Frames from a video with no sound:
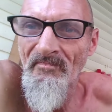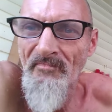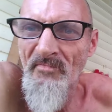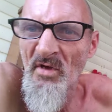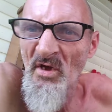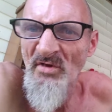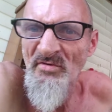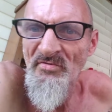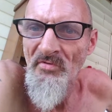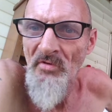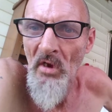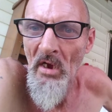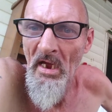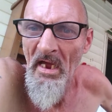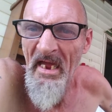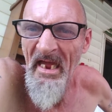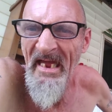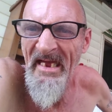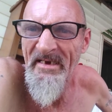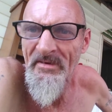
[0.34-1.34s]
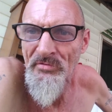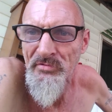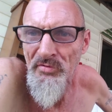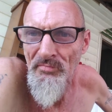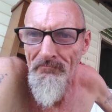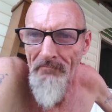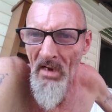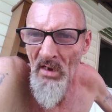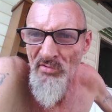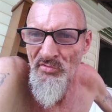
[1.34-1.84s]
This is
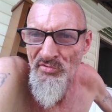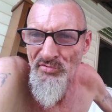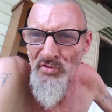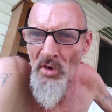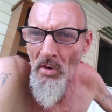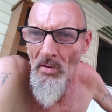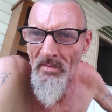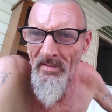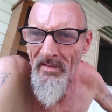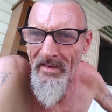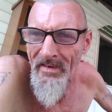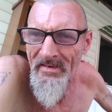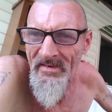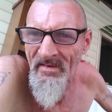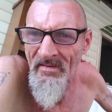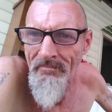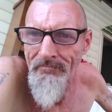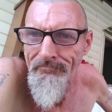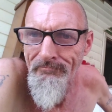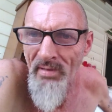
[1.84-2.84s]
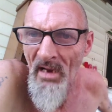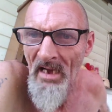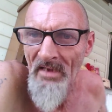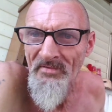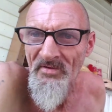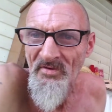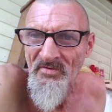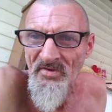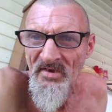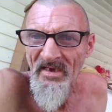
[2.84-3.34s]
most certainly,
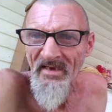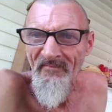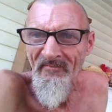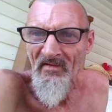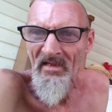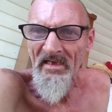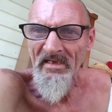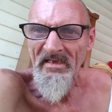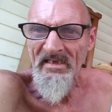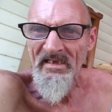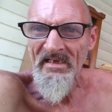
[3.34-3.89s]
positively,